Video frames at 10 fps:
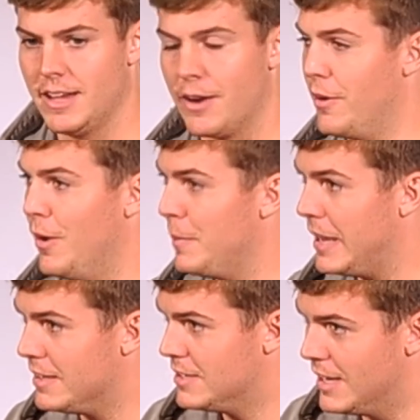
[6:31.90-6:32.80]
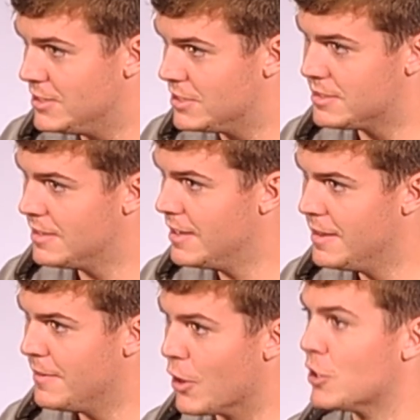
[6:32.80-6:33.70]
I don't know, man. It just
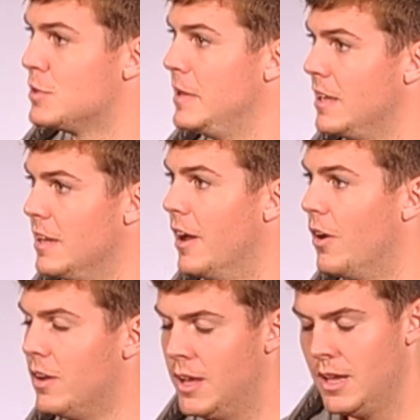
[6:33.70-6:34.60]
irks me, you know.